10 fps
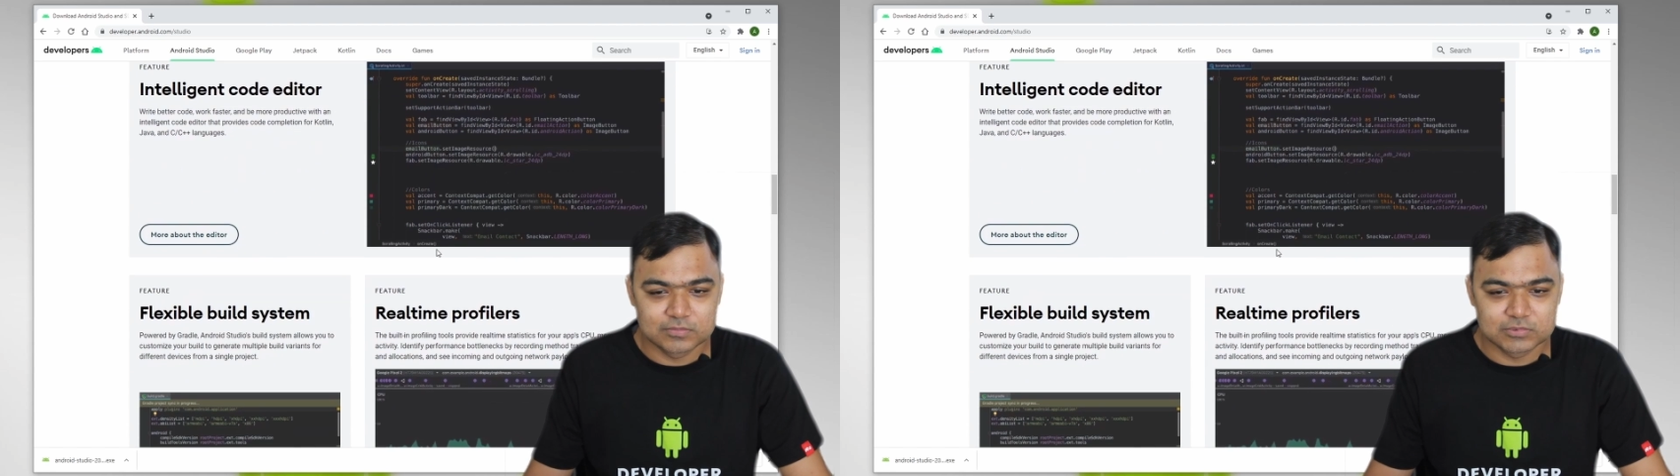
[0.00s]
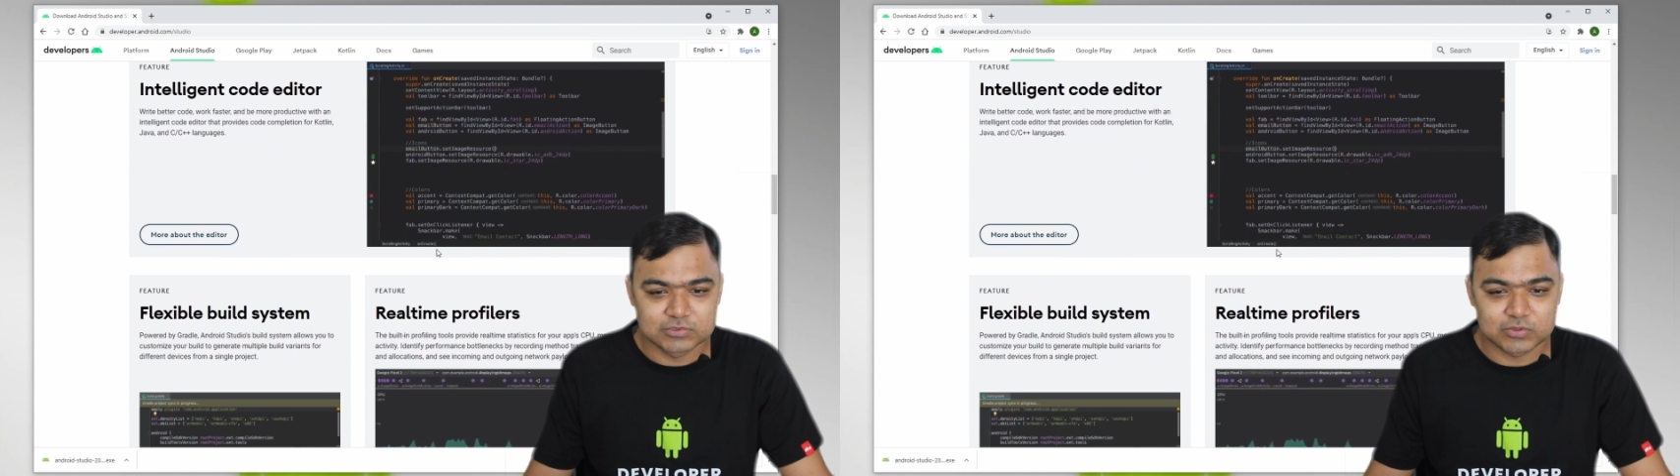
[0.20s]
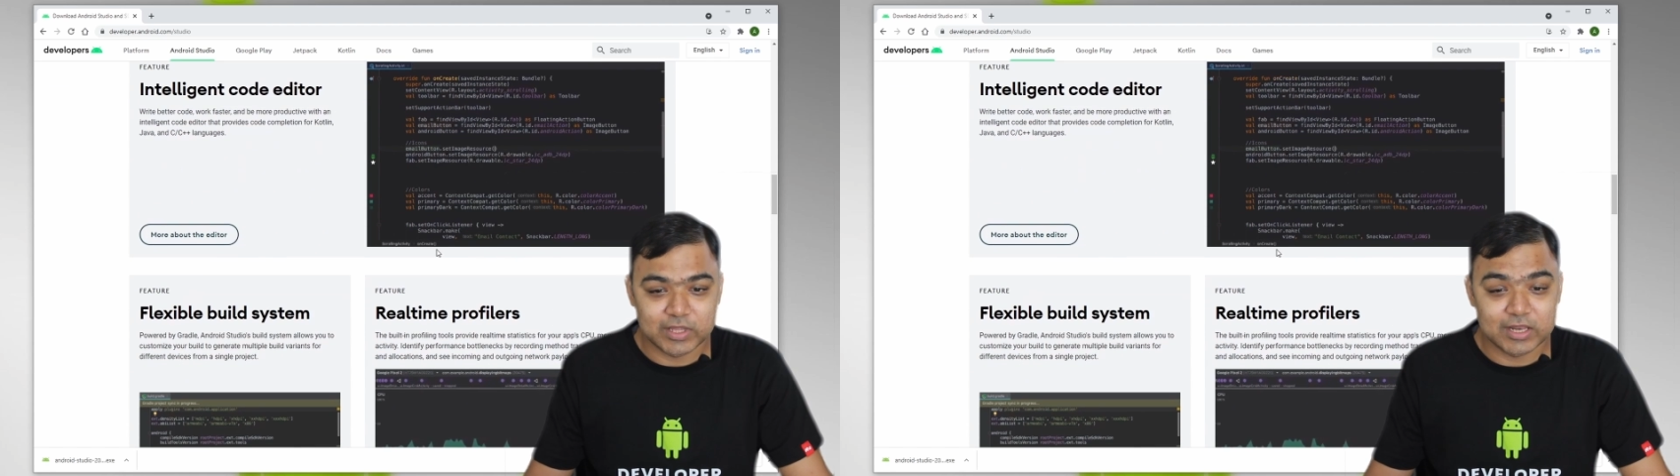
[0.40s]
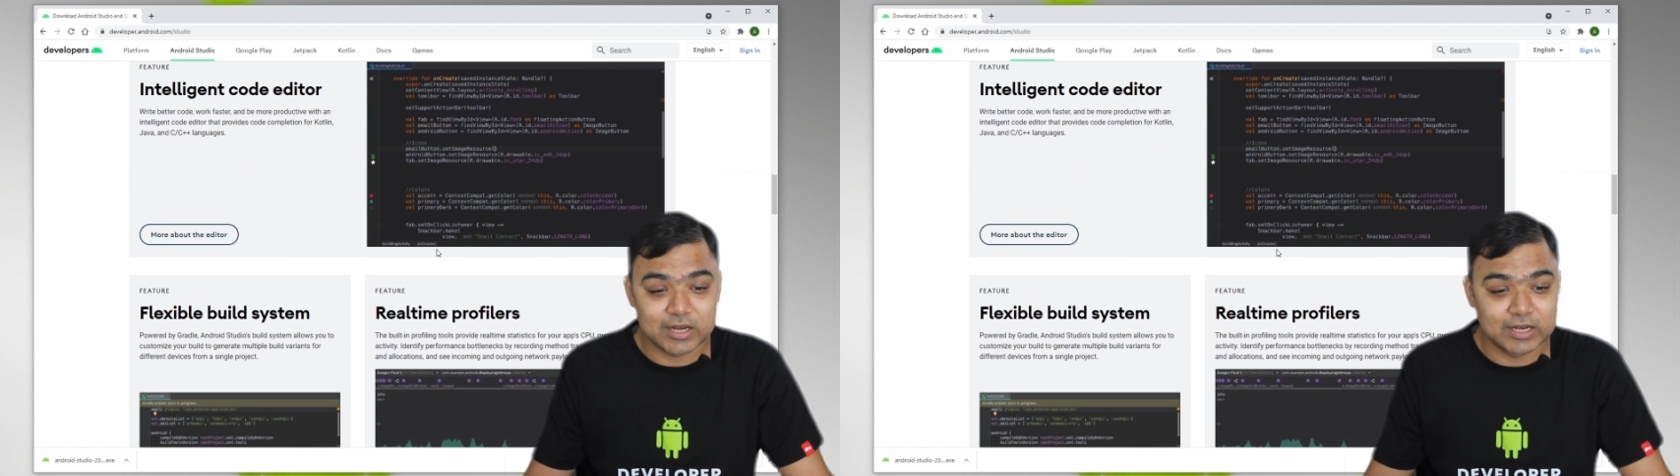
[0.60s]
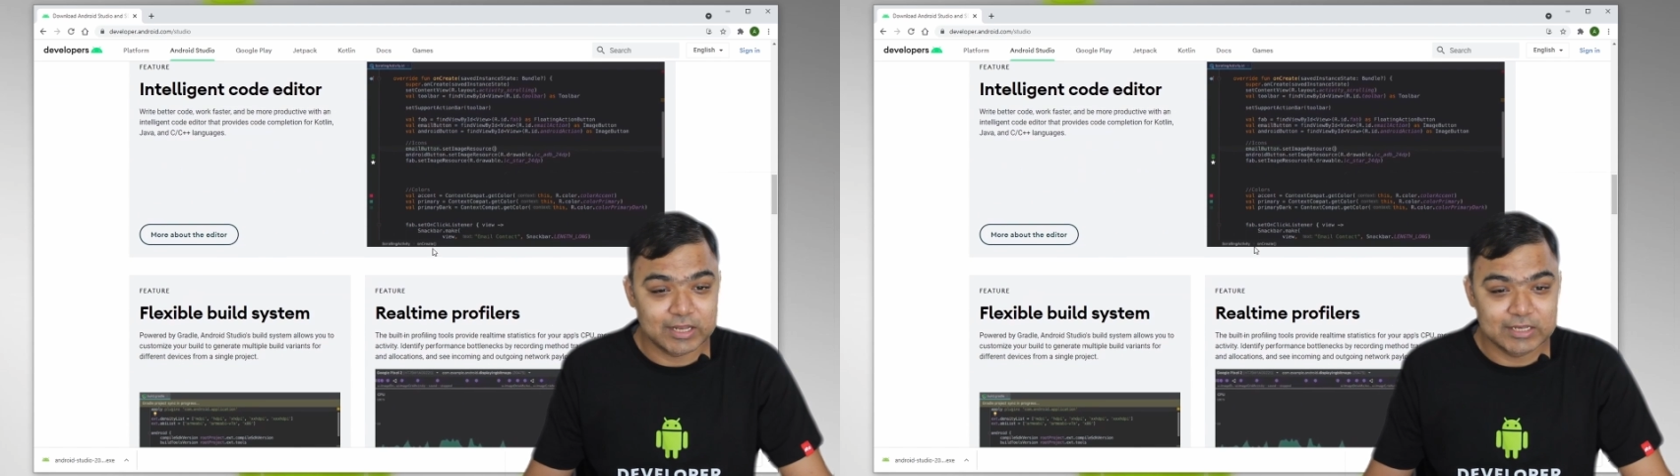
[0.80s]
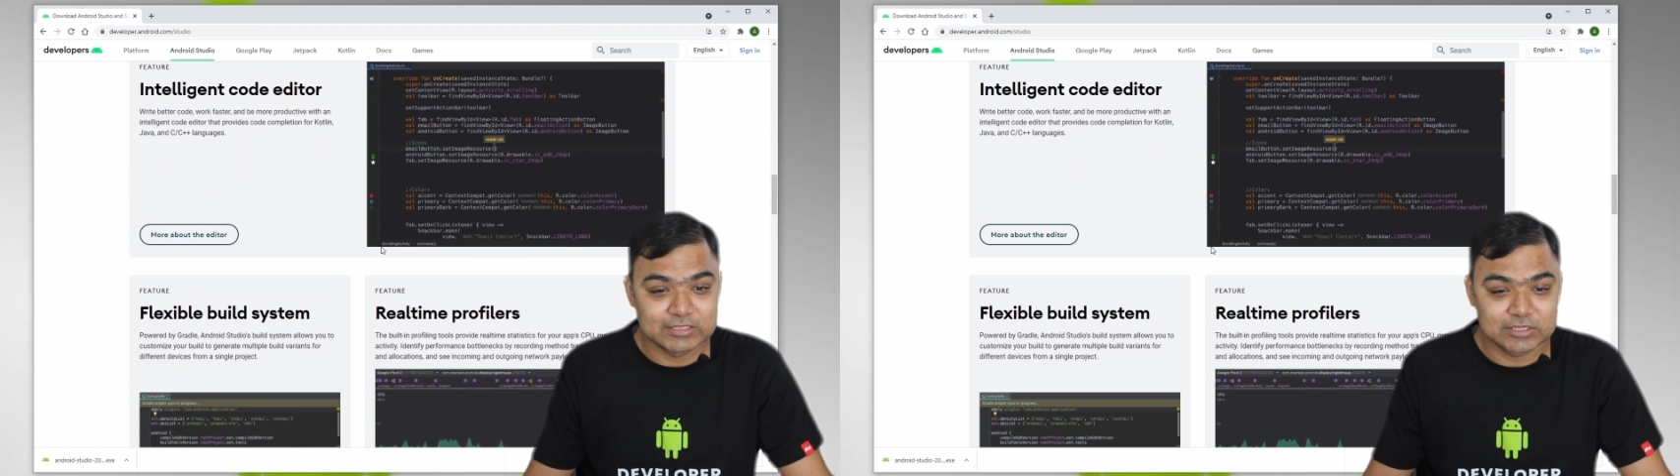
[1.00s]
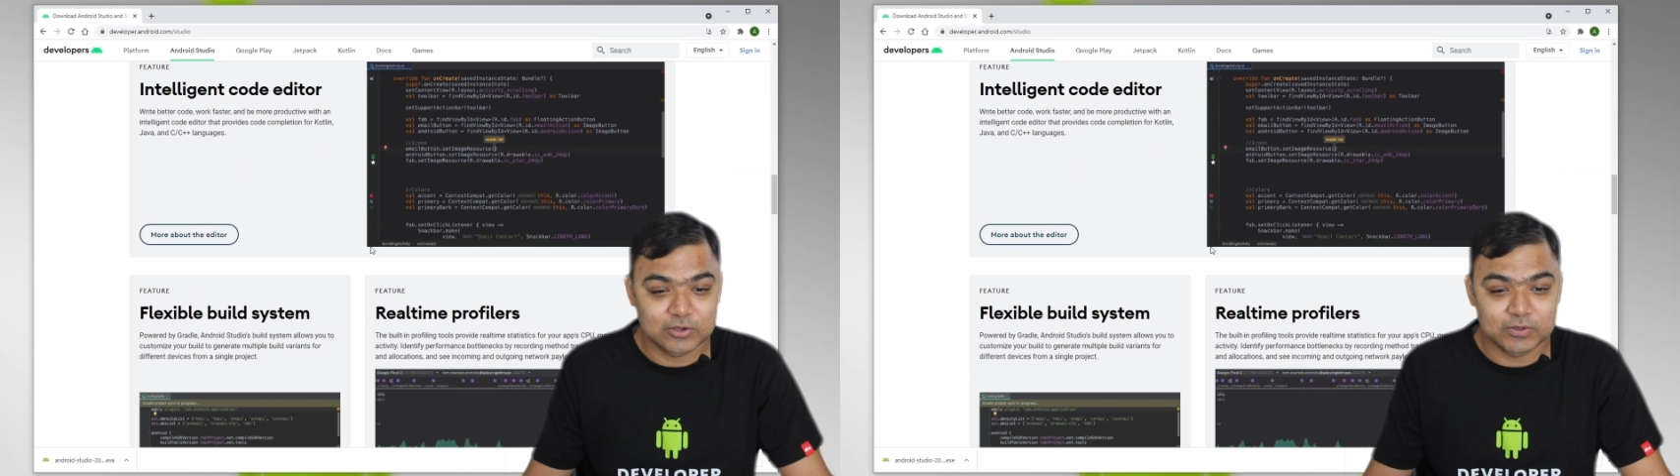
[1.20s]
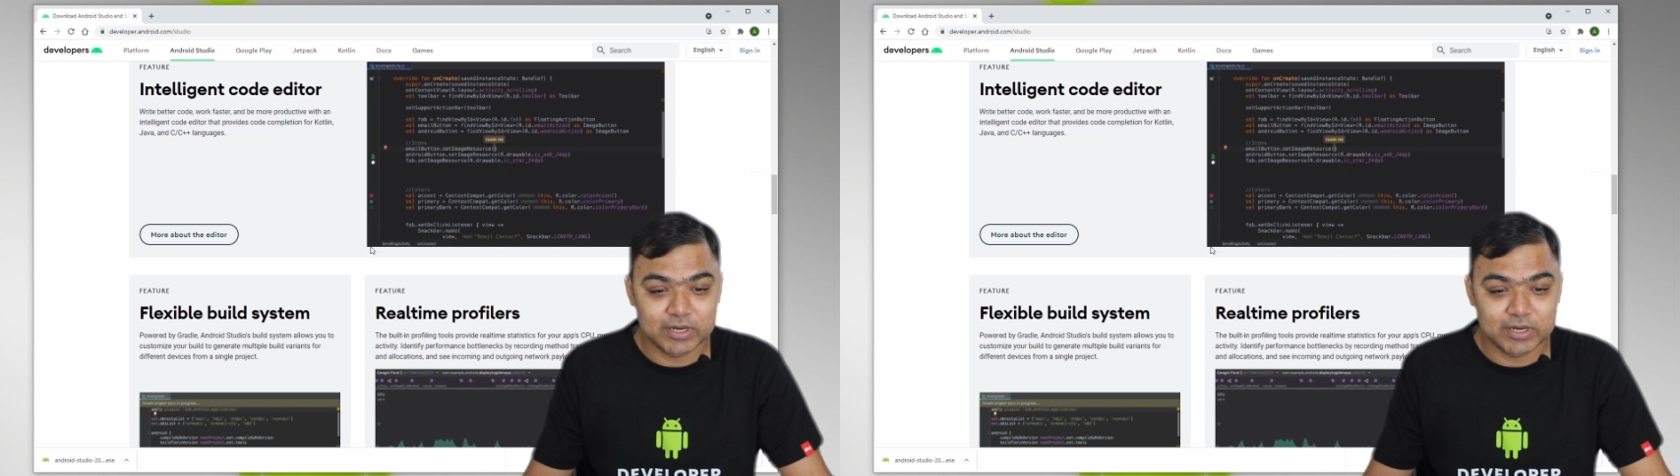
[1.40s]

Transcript: So there is an intelligent code